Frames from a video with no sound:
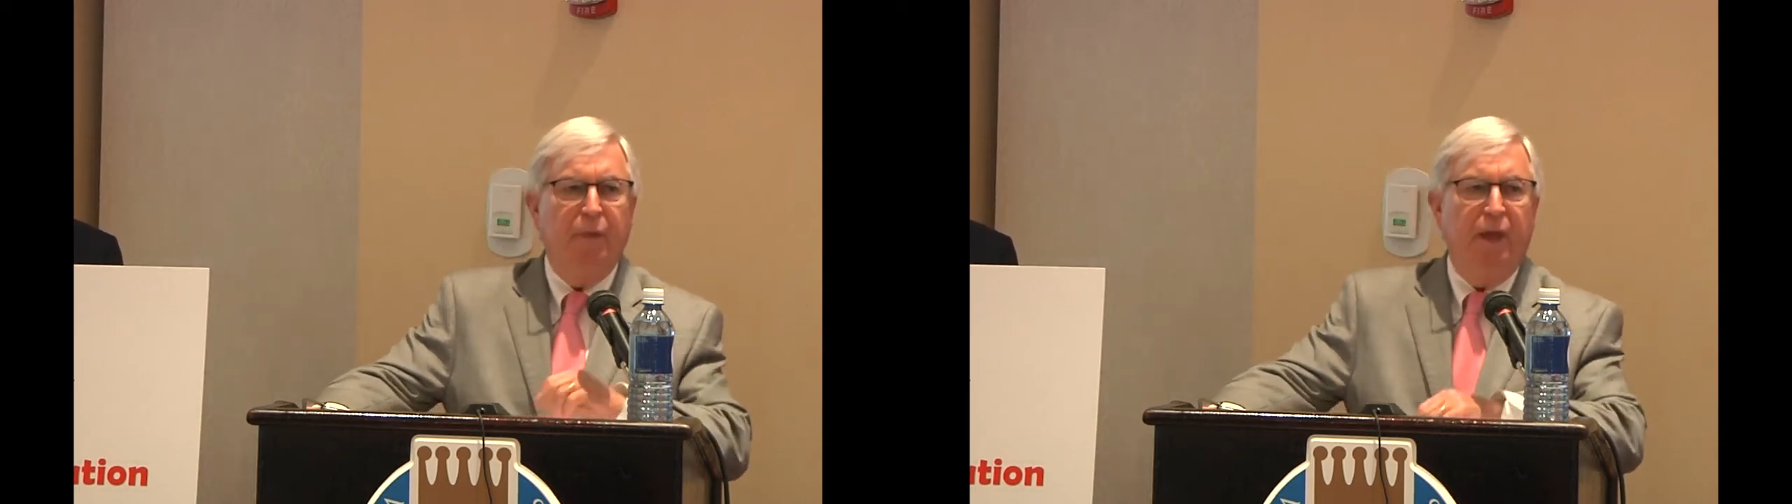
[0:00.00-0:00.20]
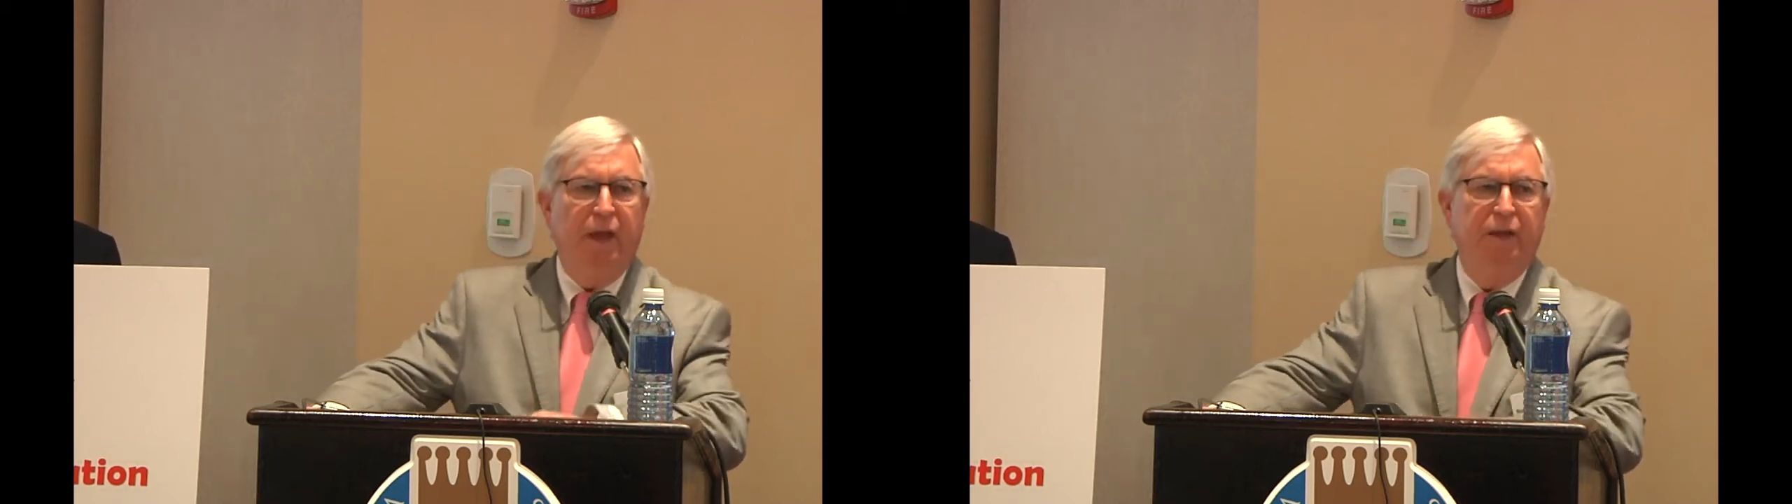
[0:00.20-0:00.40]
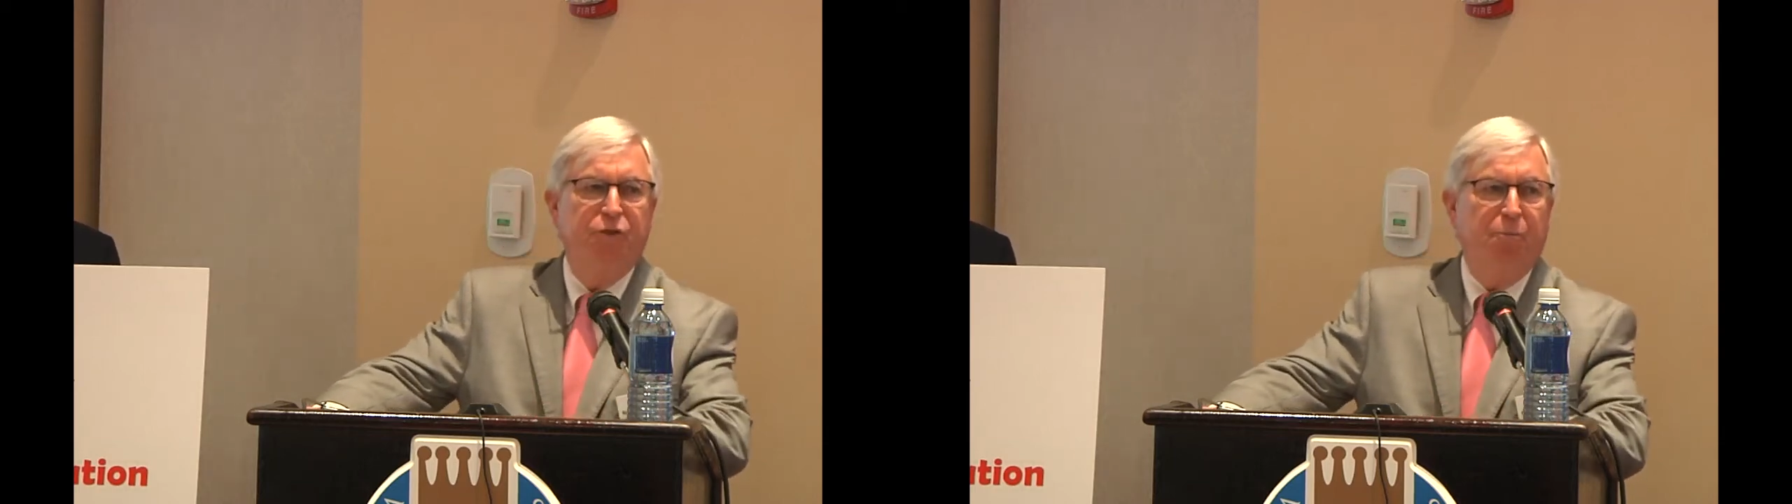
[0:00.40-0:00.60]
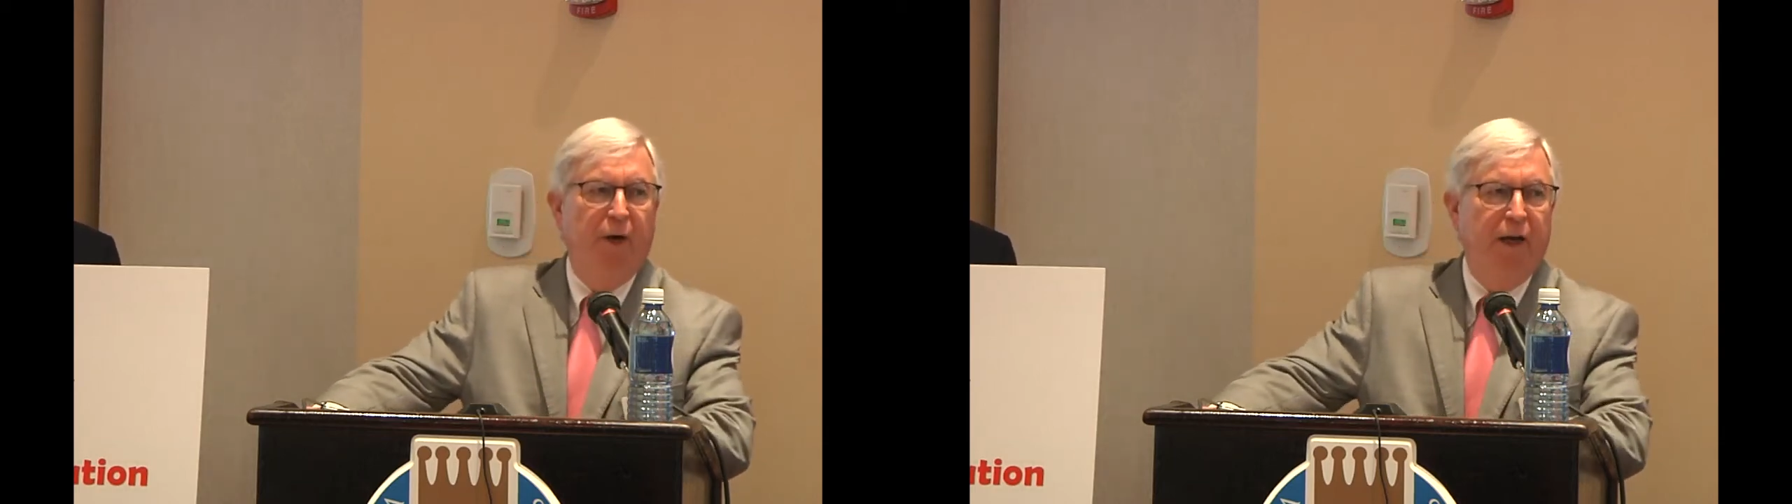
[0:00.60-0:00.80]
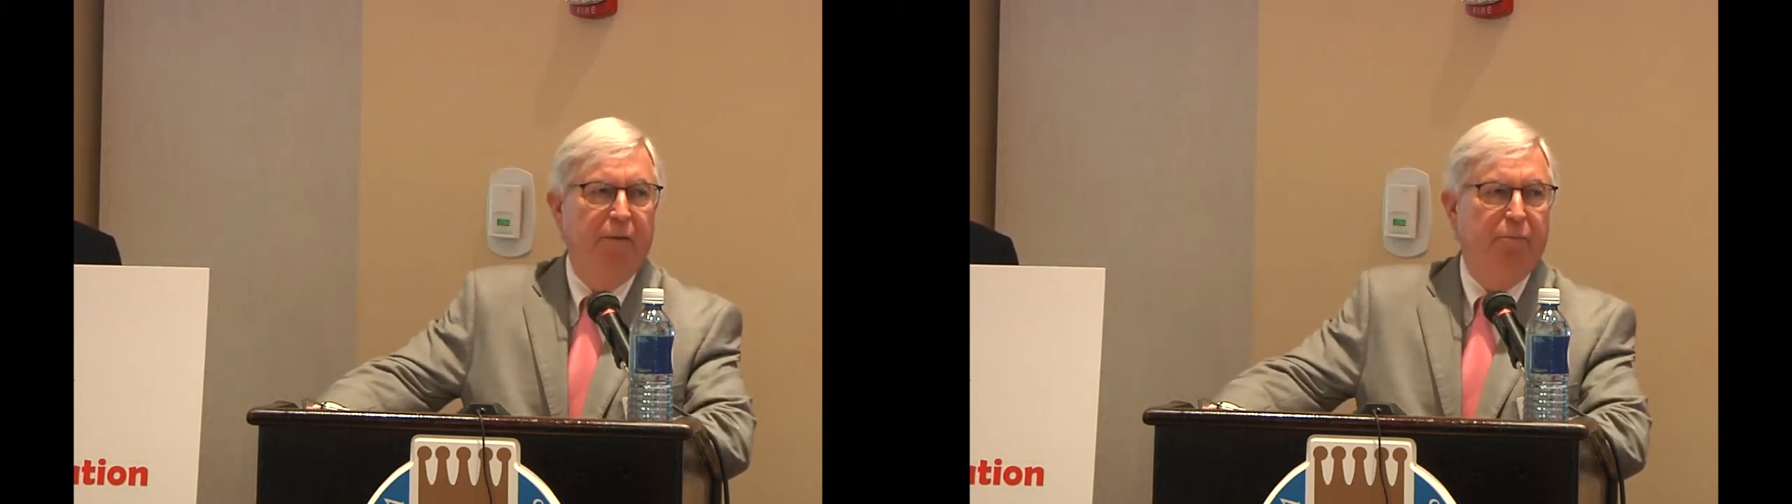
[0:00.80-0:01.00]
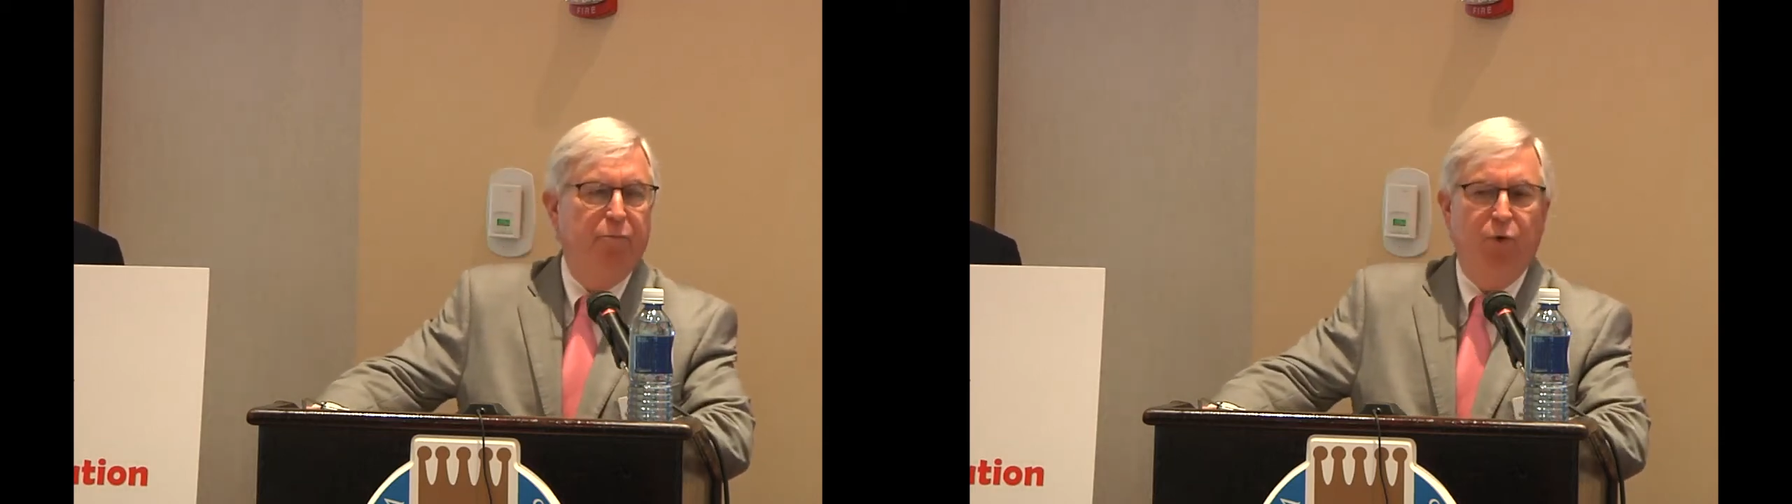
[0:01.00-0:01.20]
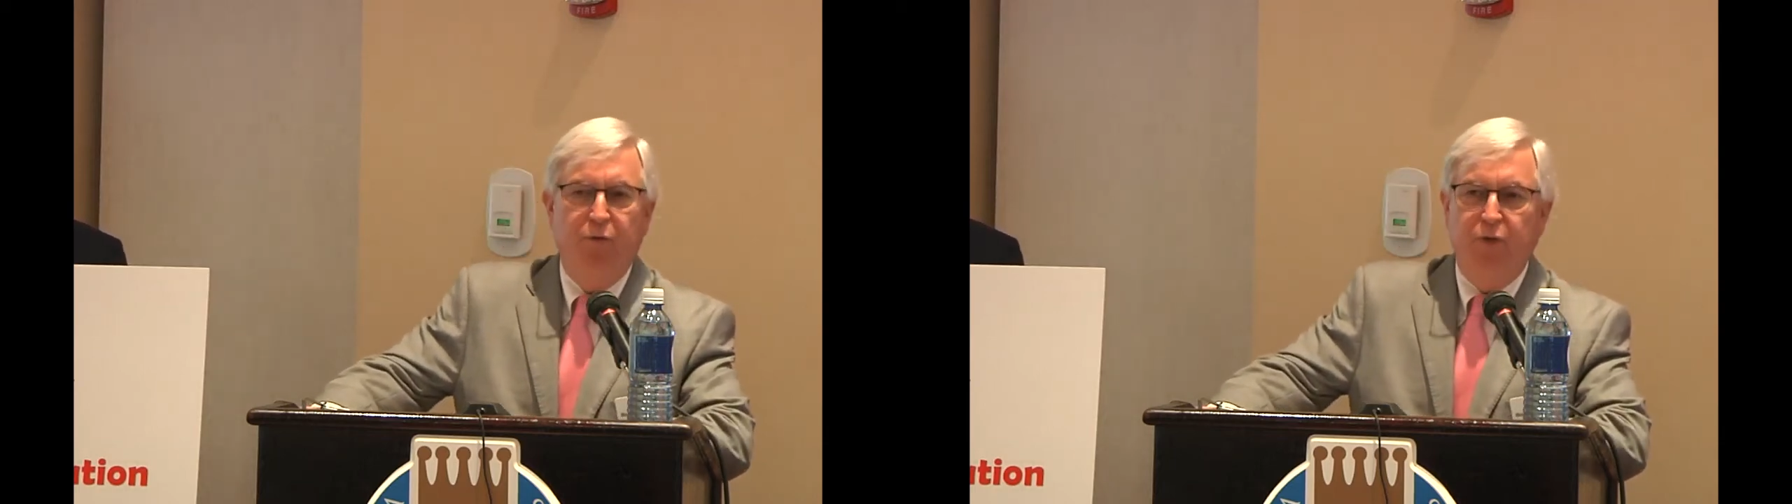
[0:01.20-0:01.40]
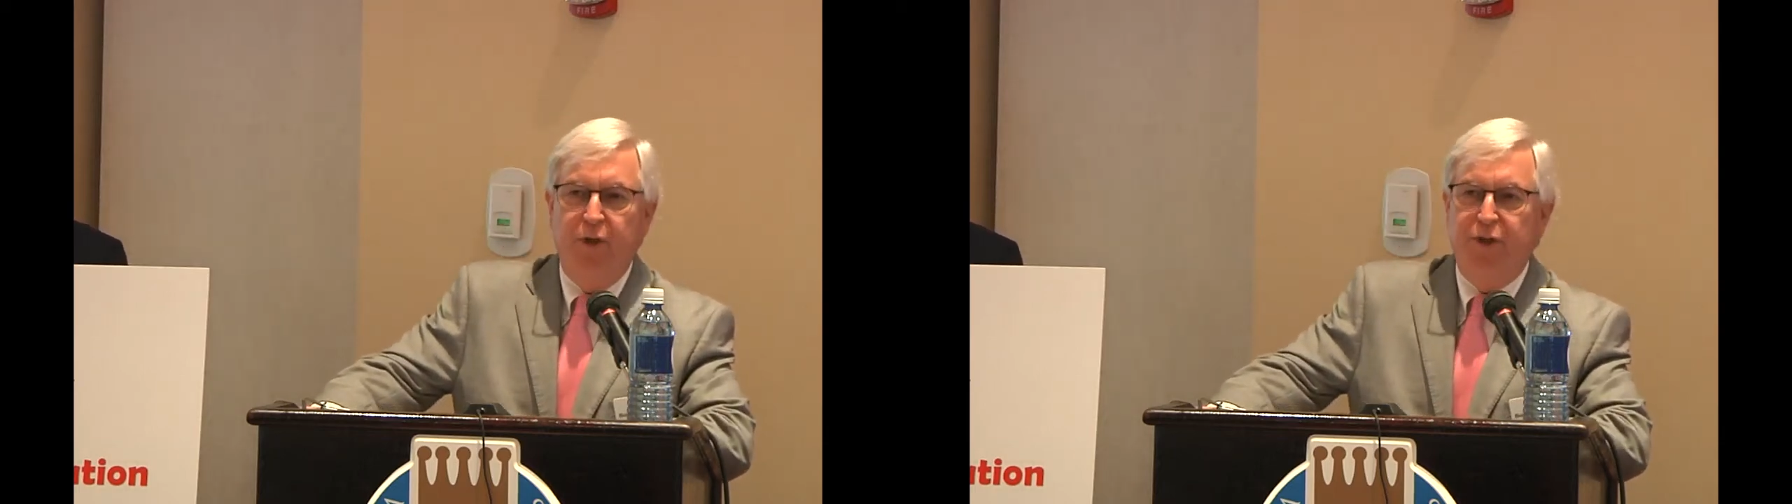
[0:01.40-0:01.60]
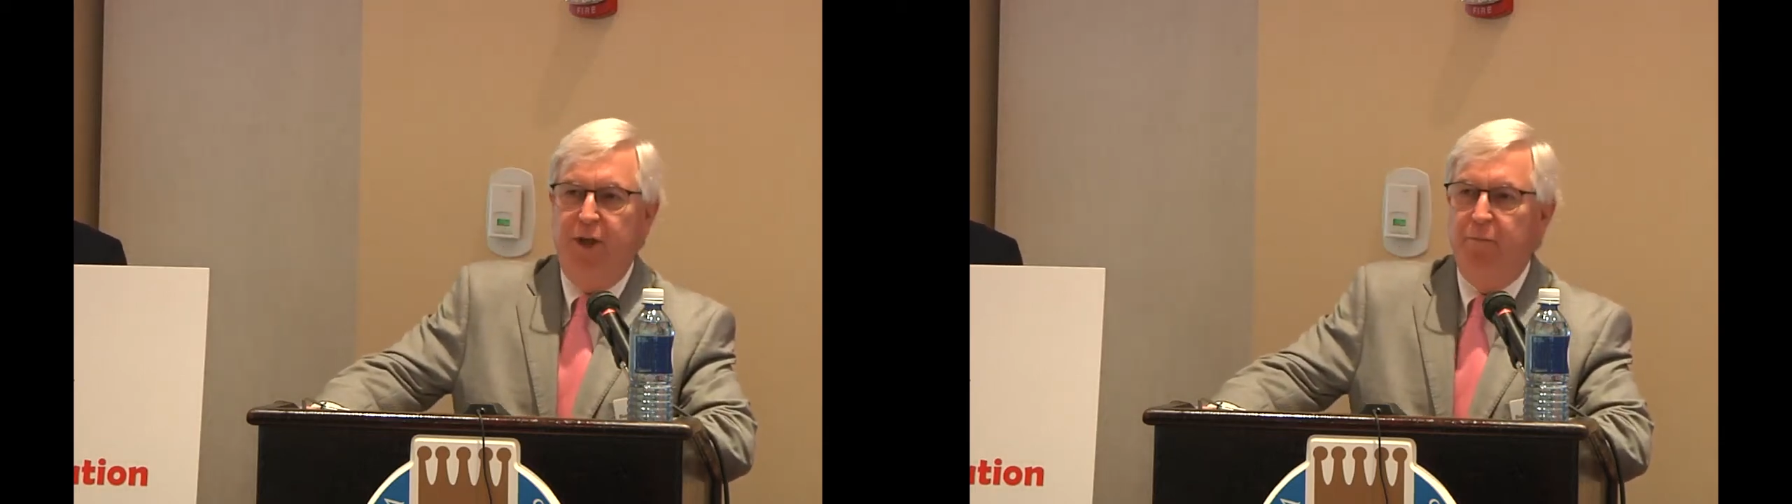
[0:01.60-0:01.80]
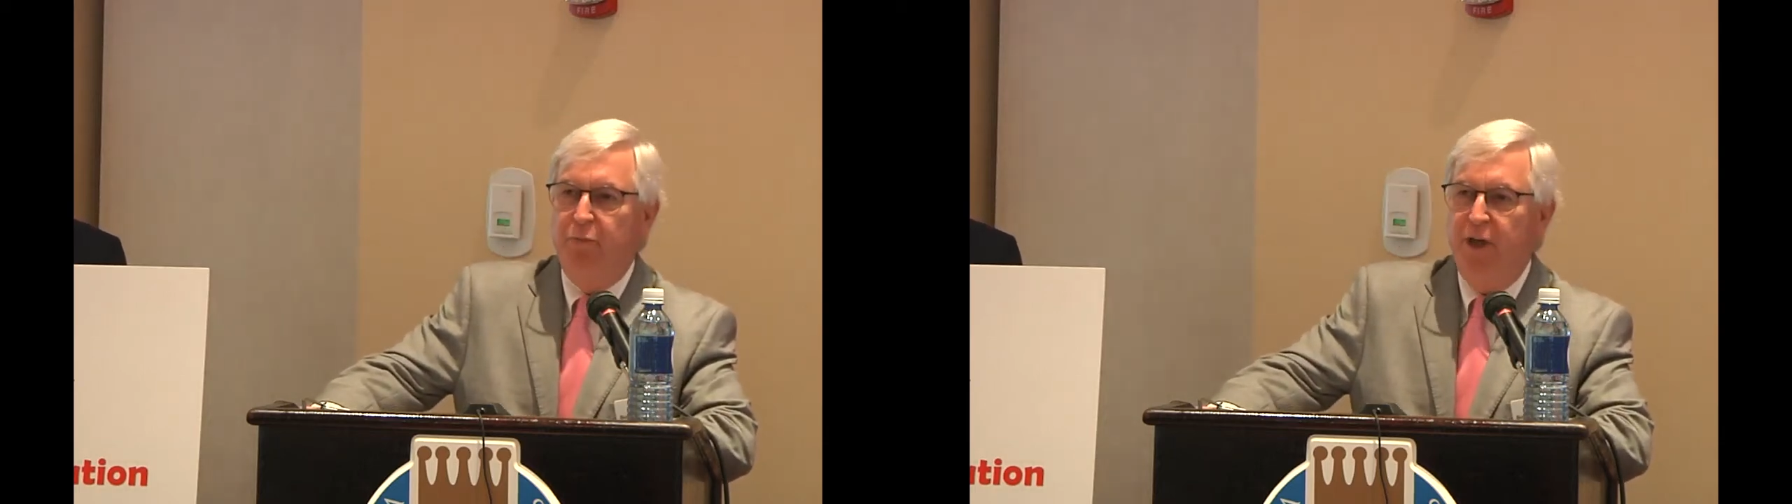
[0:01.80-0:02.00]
It's my privilege and